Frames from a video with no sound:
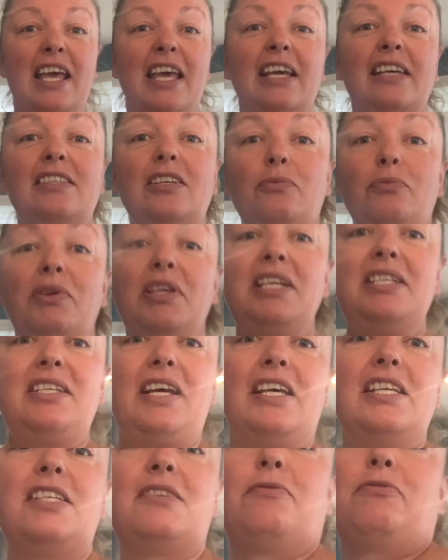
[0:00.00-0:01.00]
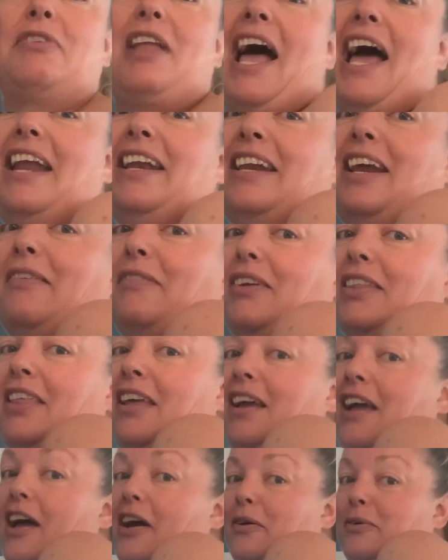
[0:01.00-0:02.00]
because it really does flatten
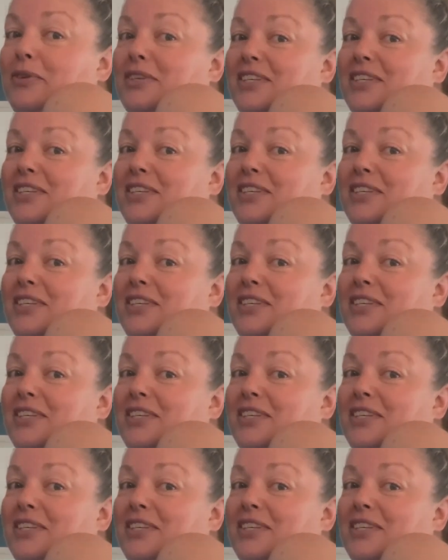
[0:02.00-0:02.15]
everything out,